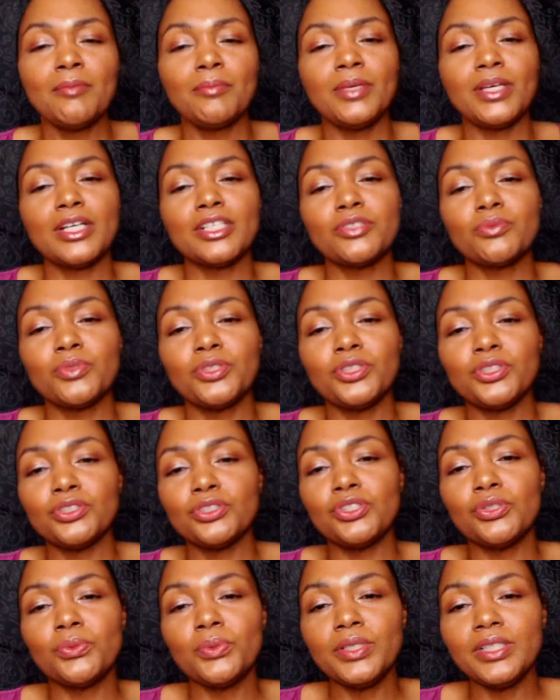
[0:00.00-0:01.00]
Because when you're
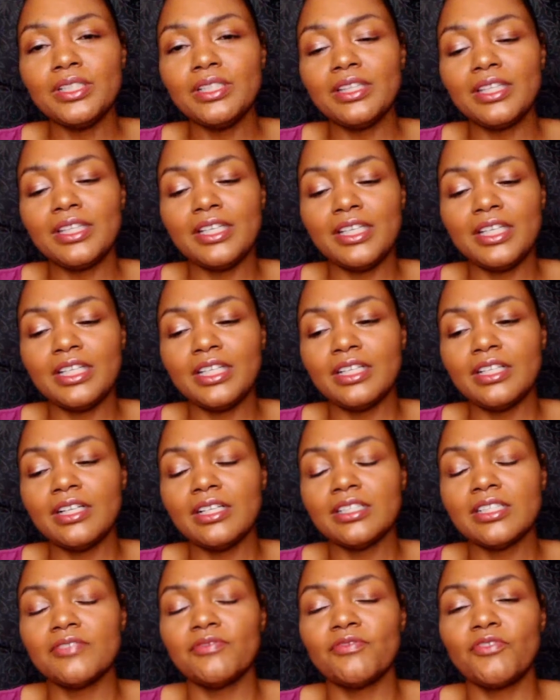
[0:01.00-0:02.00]
doing things
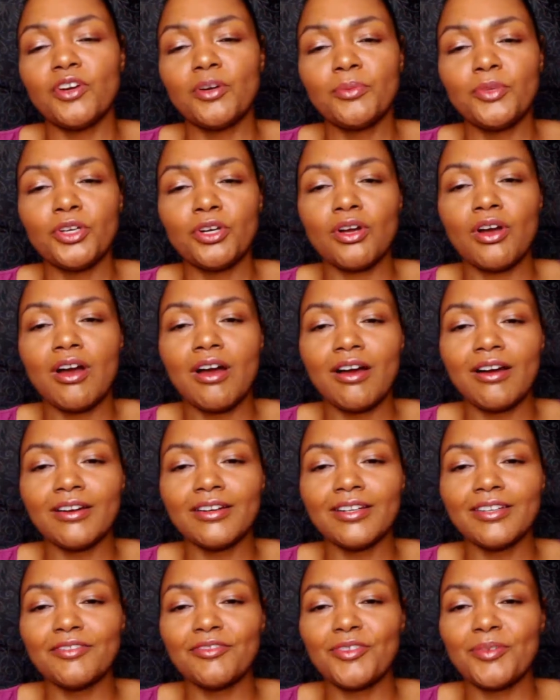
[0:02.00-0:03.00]
from your
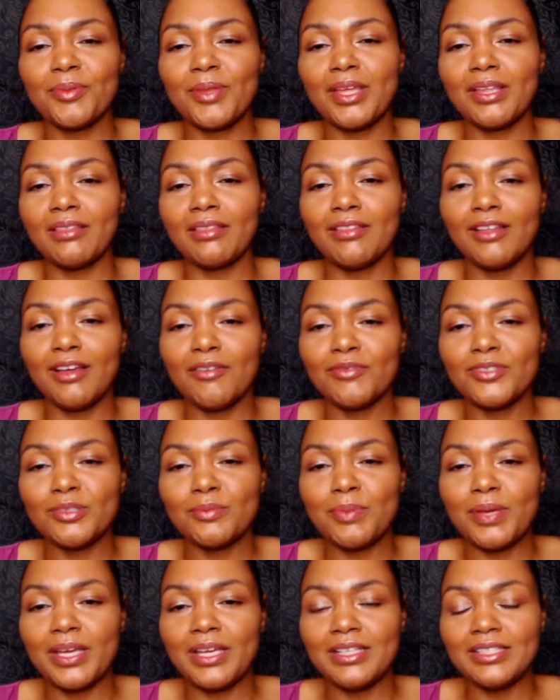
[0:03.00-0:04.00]
heart and from that love
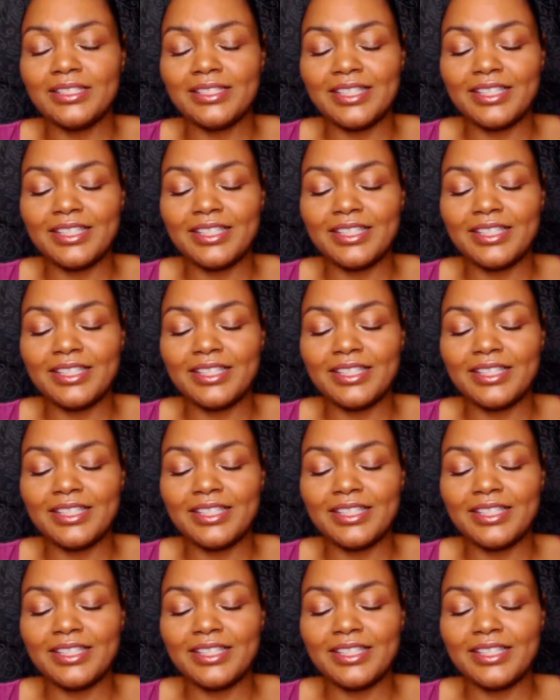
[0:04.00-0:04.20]
space,